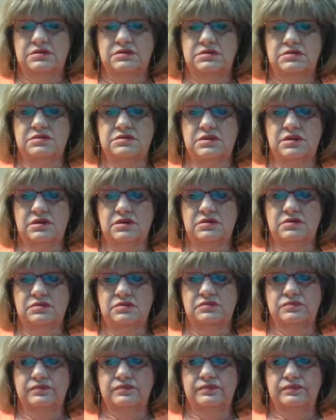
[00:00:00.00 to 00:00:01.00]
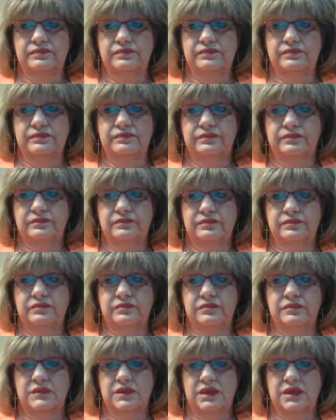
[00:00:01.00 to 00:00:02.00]
So
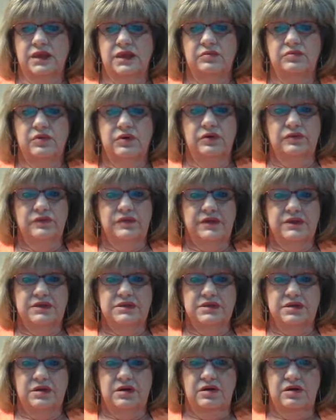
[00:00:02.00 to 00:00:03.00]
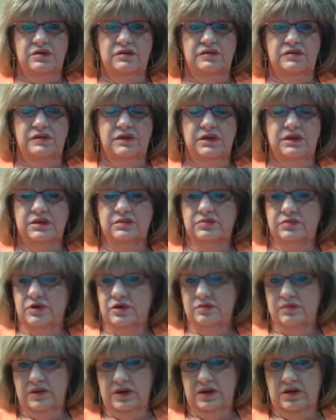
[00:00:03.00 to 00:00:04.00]
he broke things off, and it
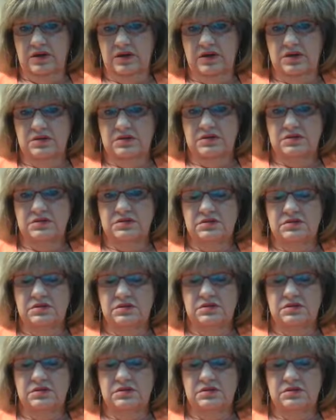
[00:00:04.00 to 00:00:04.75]
broke my heart.